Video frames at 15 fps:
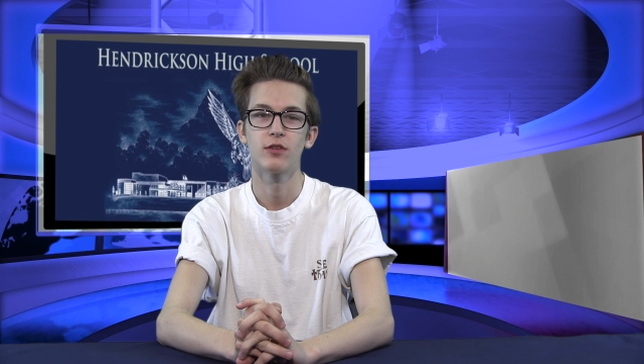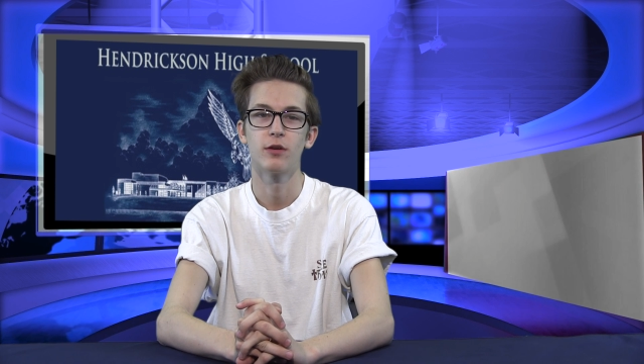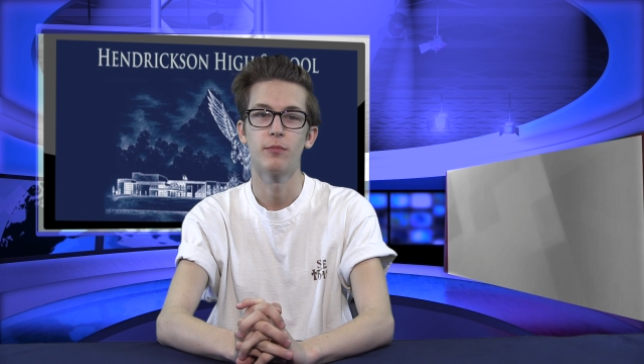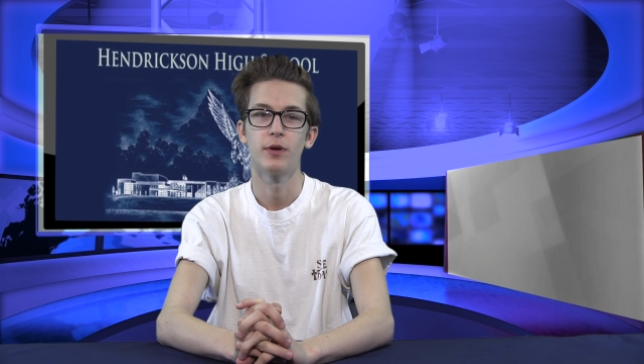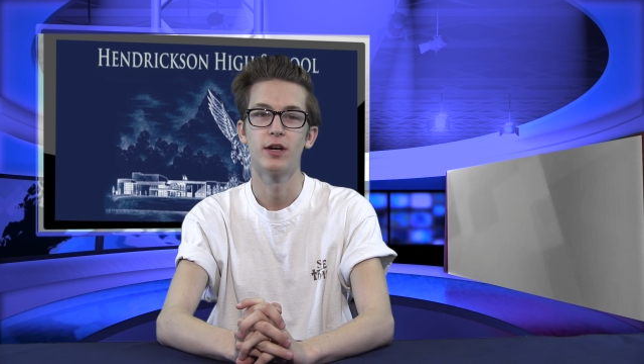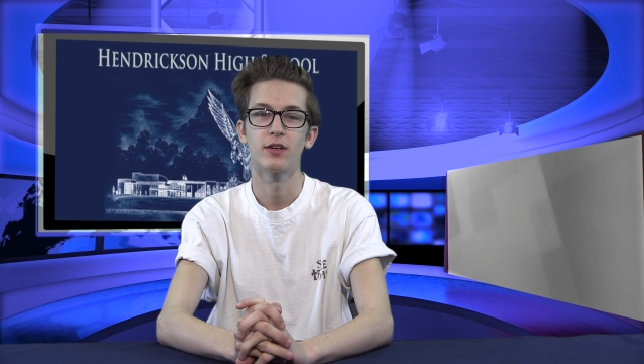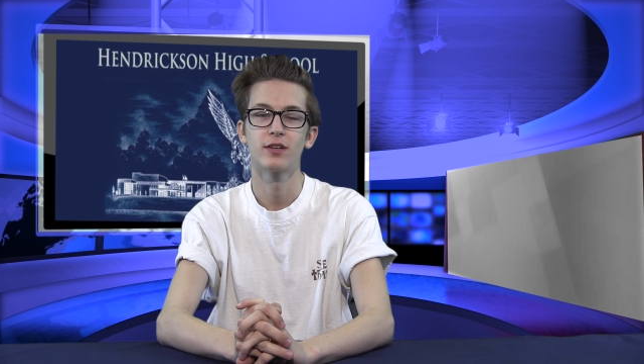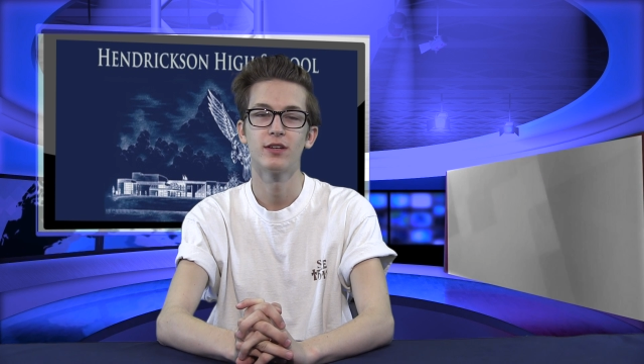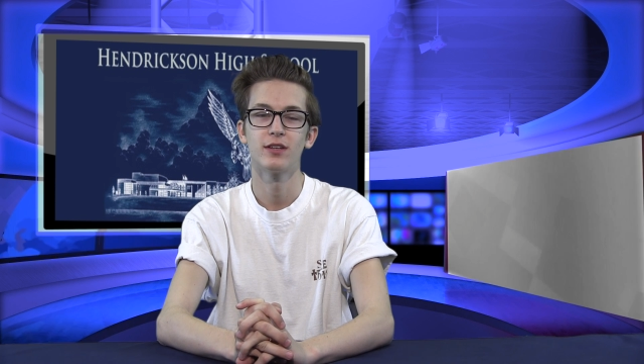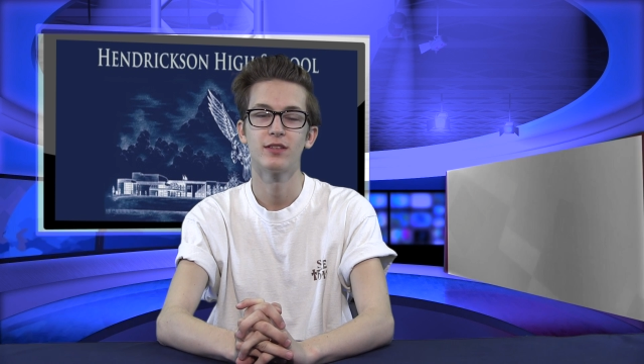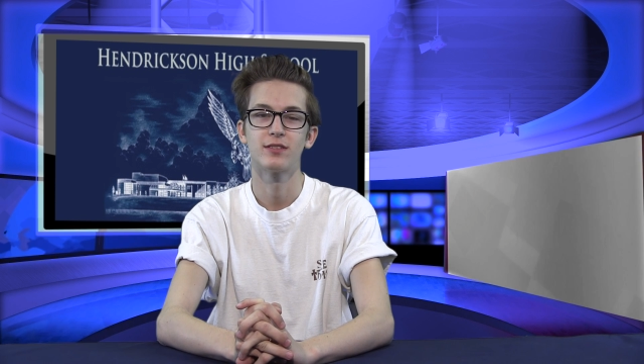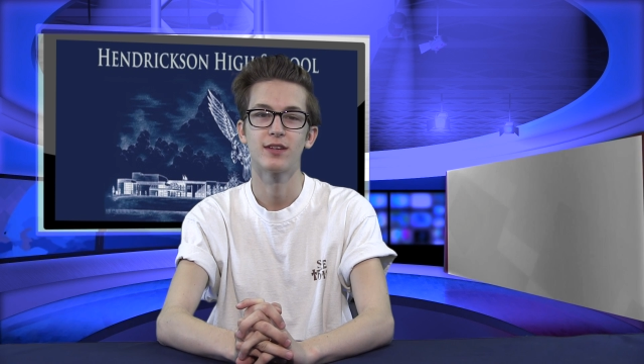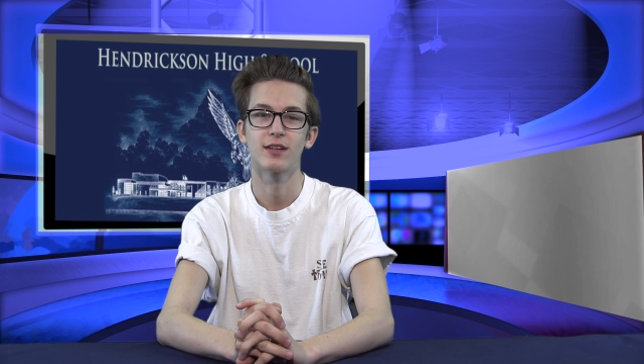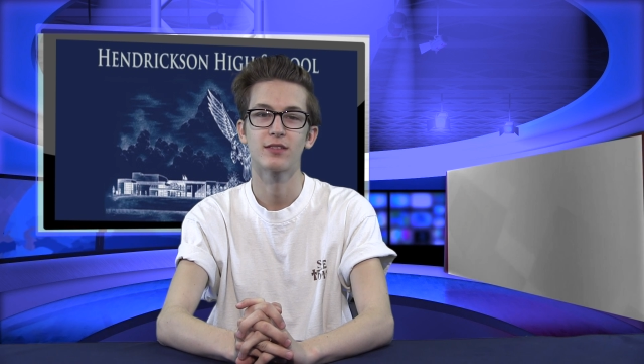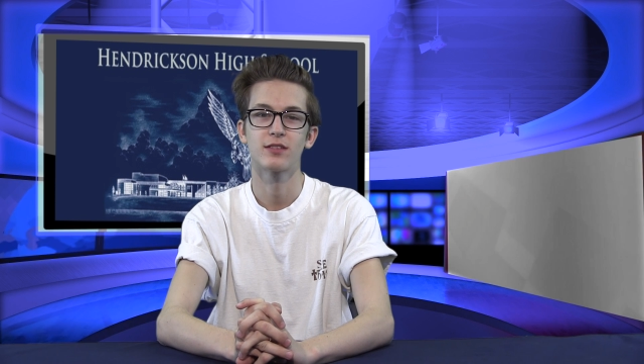the American
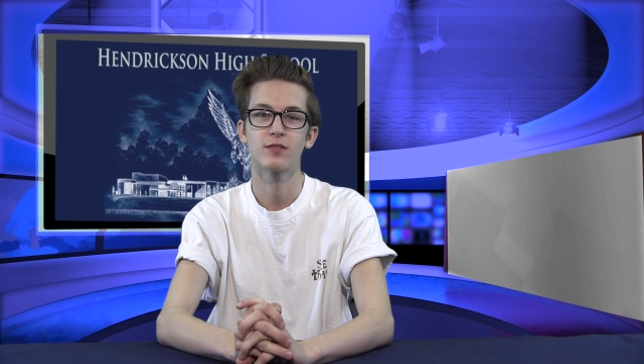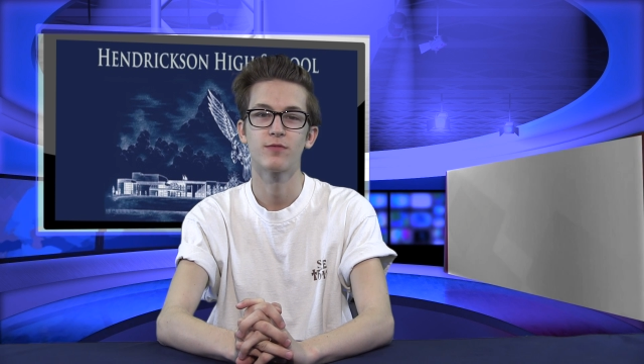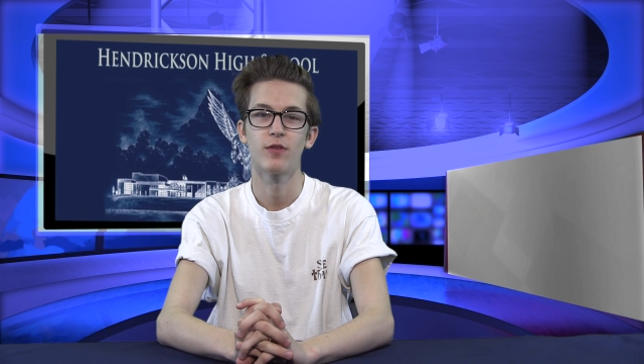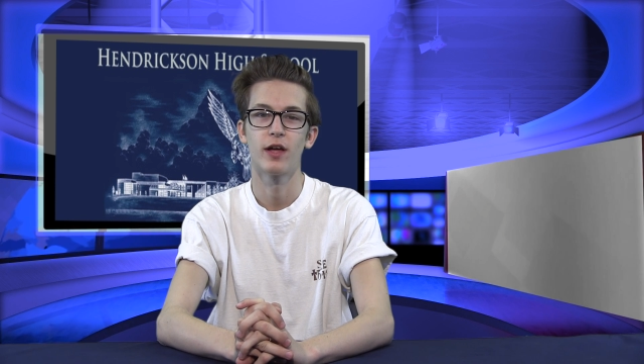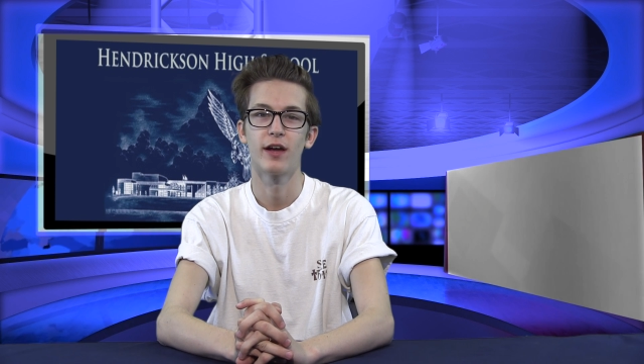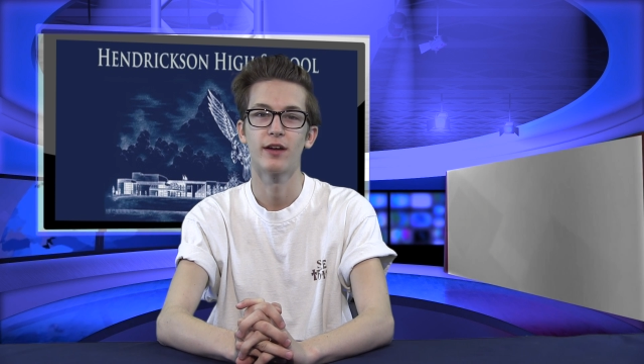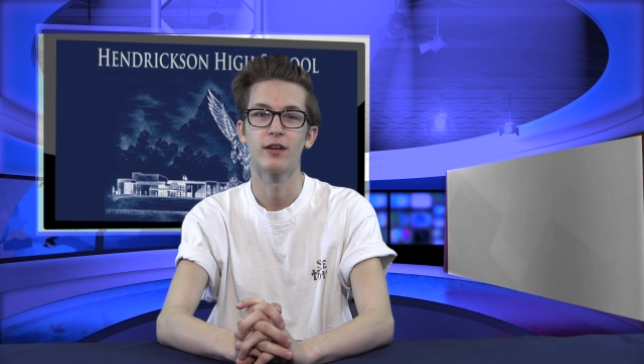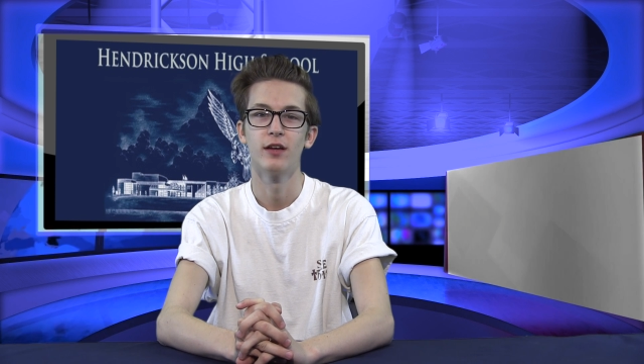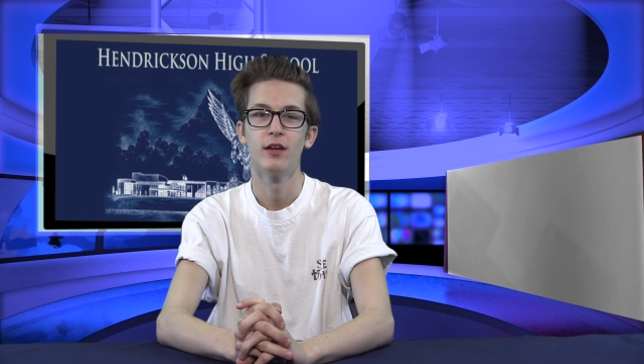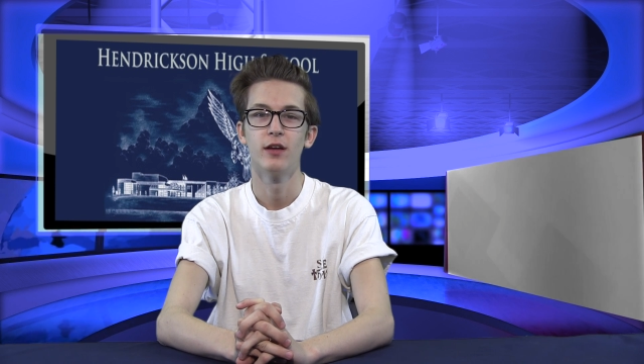and Texas flag.